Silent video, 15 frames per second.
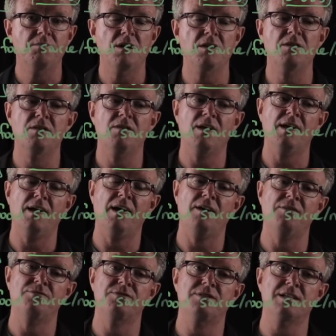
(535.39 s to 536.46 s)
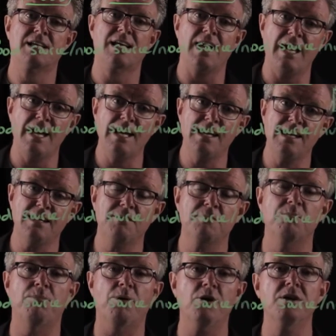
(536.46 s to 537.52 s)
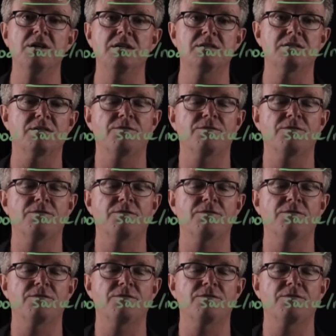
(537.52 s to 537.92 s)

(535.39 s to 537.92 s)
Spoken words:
and then they have decaying bodies